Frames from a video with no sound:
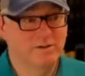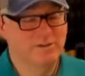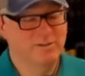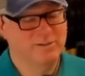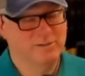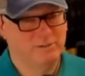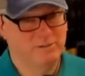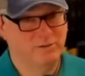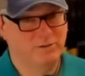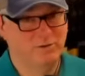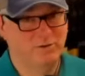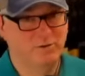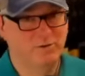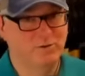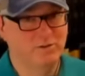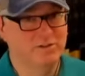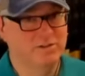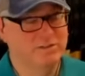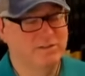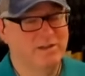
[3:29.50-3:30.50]
So
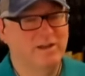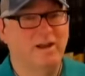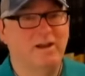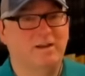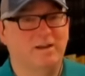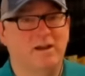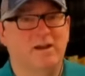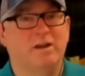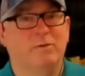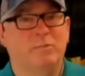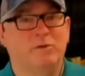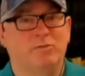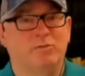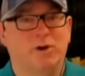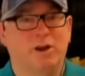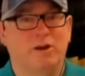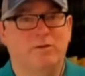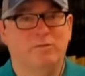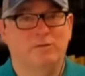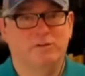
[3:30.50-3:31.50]
you could see how that could be
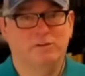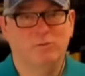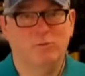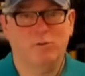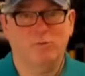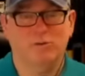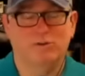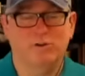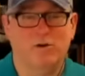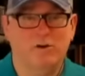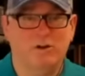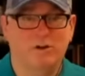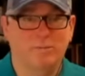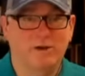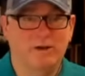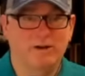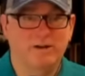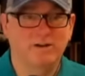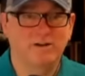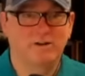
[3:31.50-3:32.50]
relevant to what we're talking
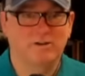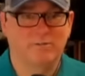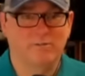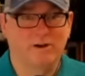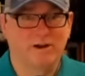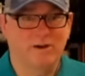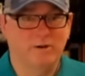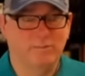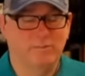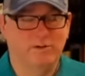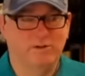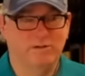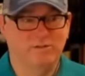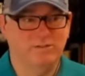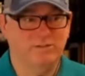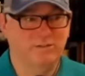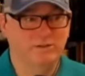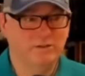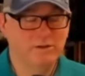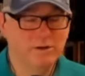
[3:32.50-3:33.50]
about here, right? Because
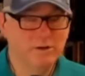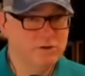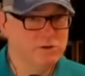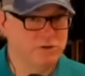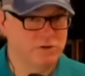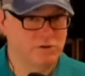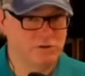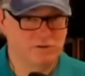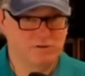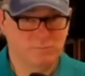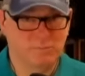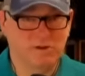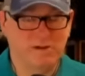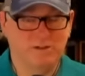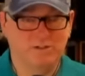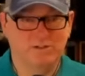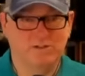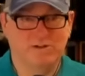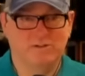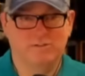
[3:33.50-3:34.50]
of the church
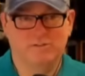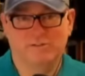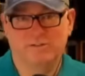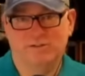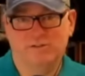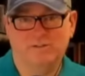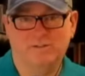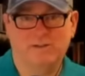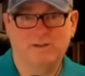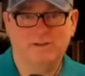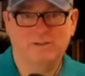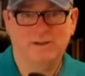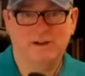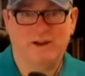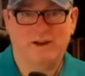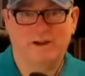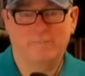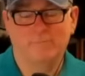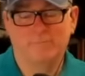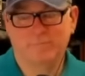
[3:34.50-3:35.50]
speech and other things like
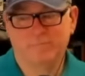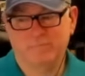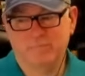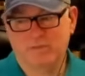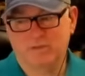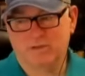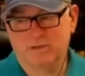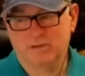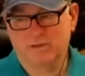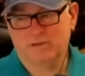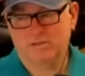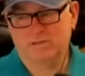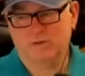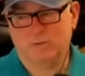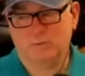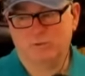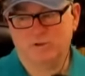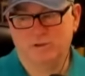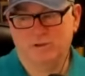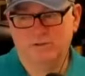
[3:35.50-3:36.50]
that.
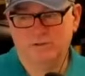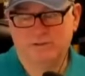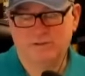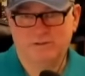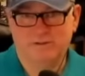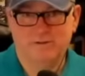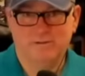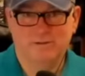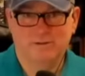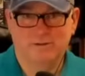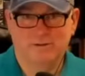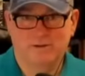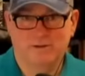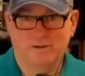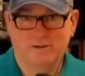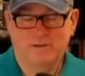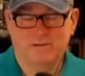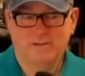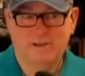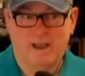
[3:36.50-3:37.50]
So the
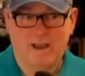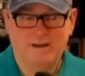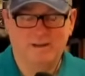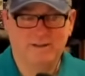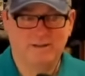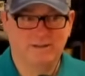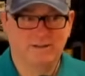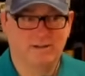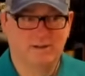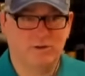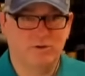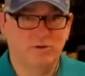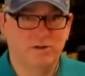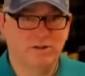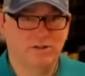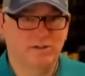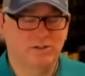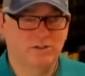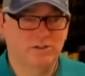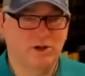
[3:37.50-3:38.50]
idea that you
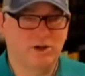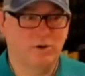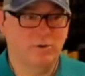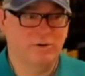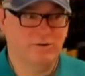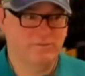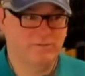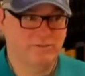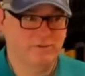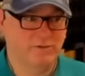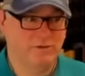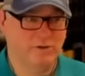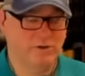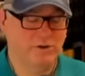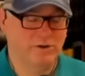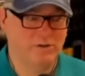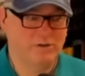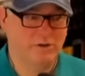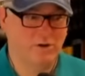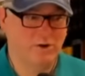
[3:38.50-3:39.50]
need to show if you're
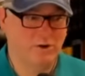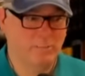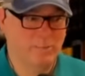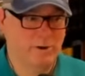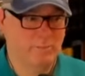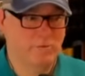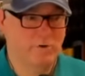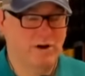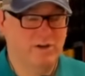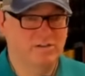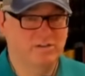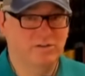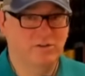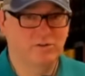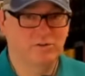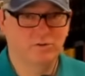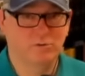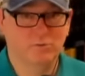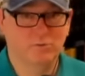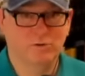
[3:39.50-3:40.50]
going to talk about
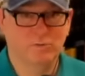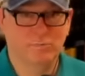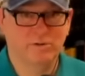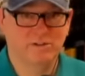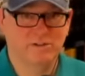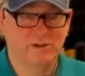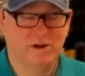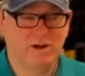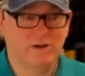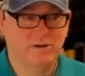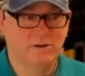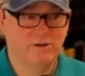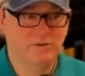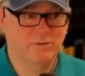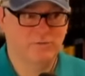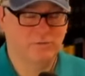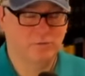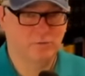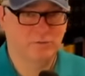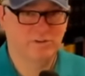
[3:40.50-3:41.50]
prosecutorial misconduct
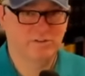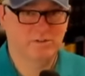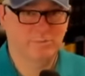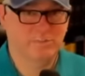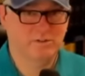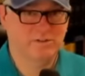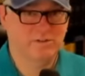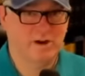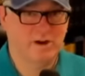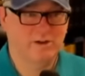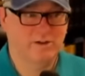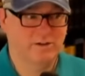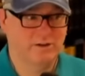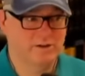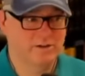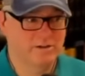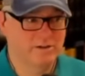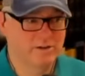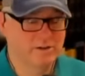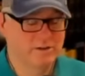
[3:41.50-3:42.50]
or forensic
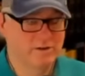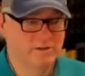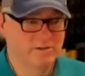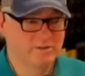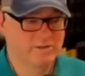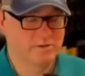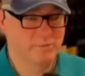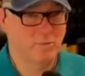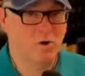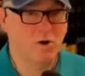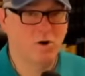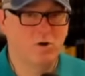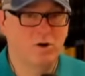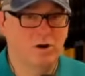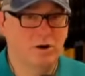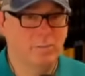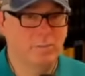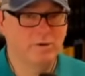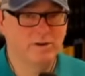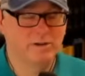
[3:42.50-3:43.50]
misconduct, some
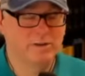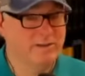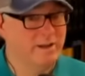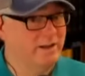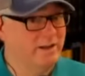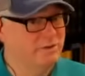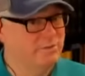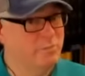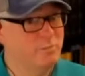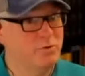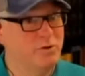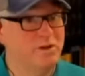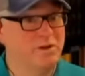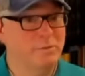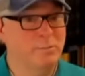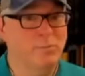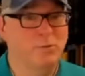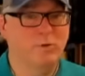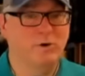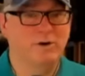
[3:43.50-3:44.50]
harm, that's pretty
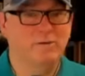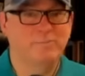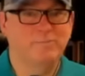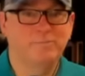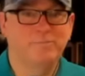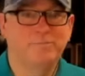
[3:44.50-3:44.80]
important.